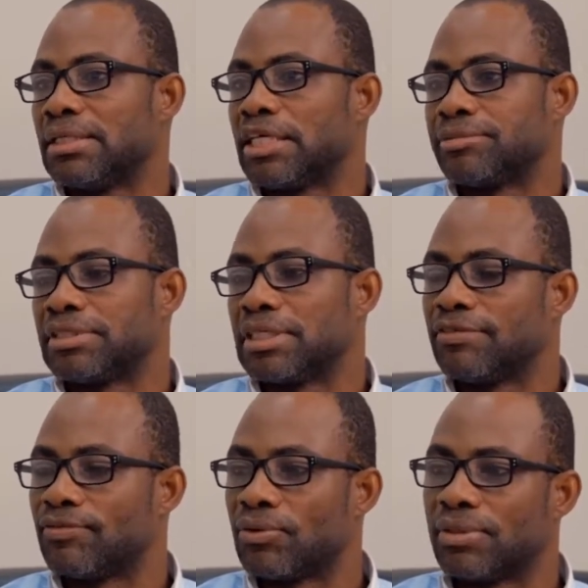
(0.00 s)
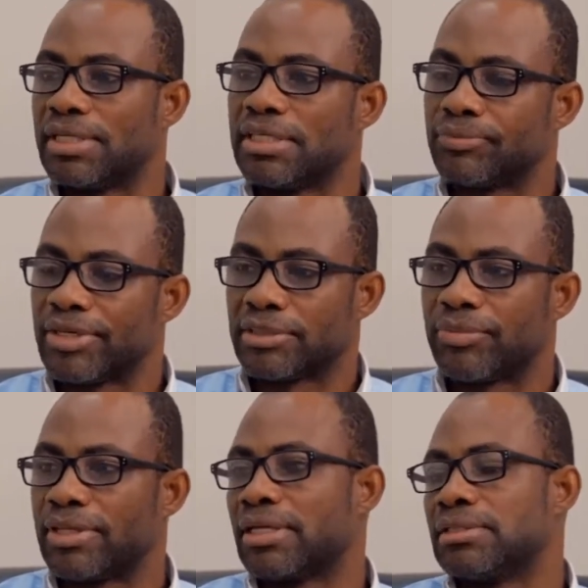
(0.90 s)
especially for any
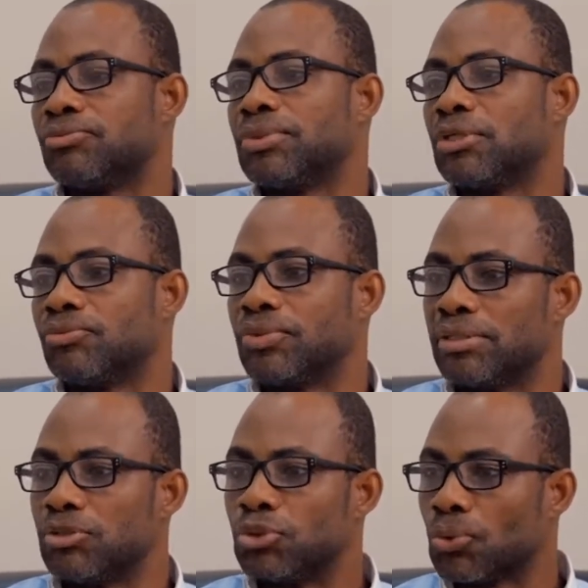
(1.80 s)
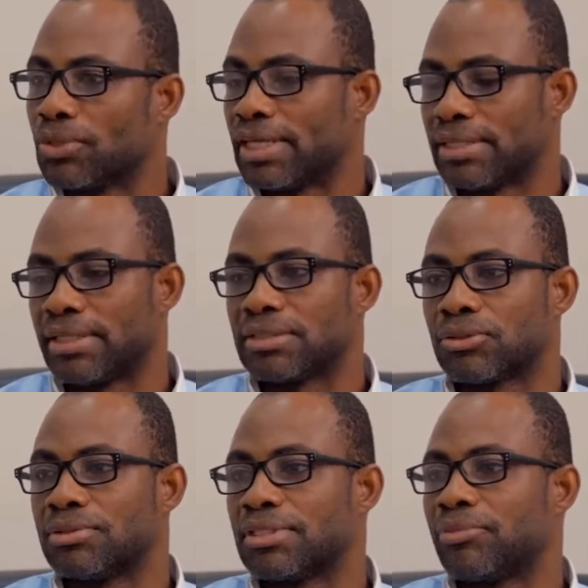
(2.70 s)
specimen that we know that it's
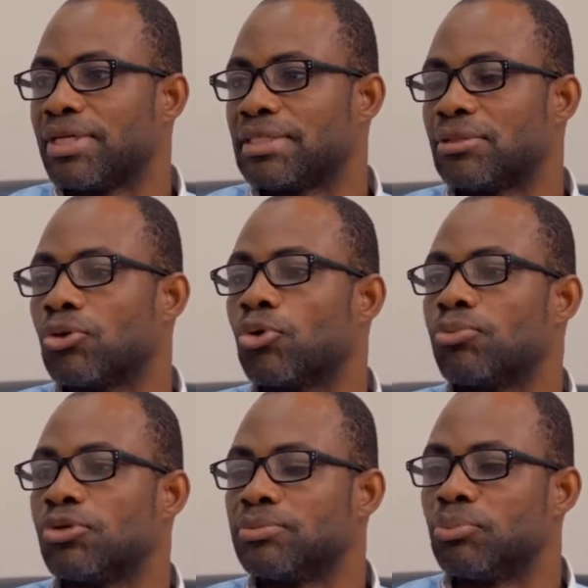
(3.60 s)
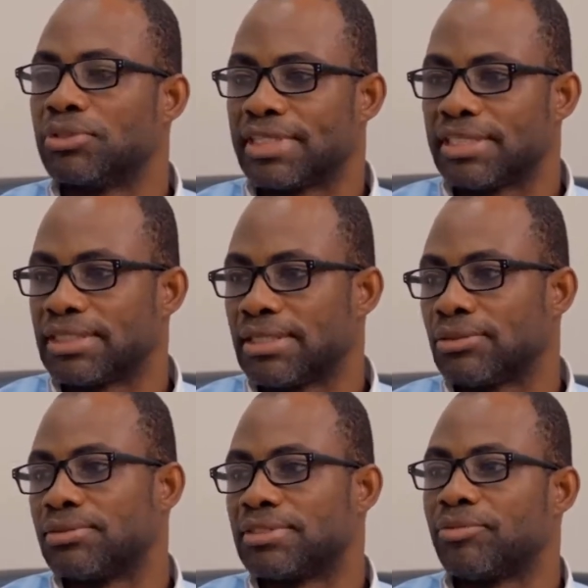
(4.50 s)
contaminated or is potentially
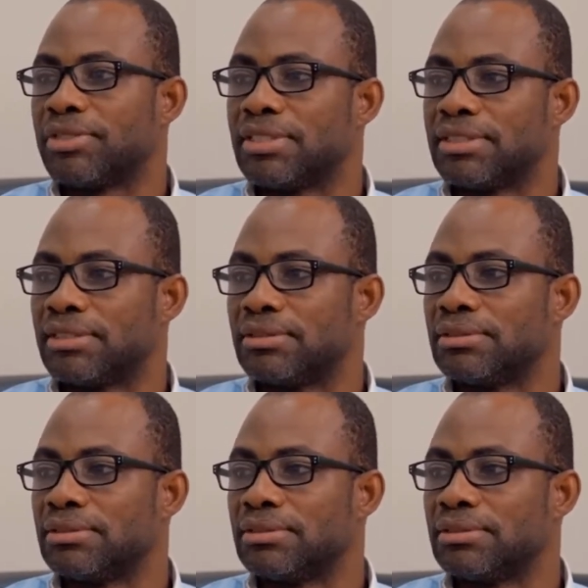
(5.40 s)
contaminated.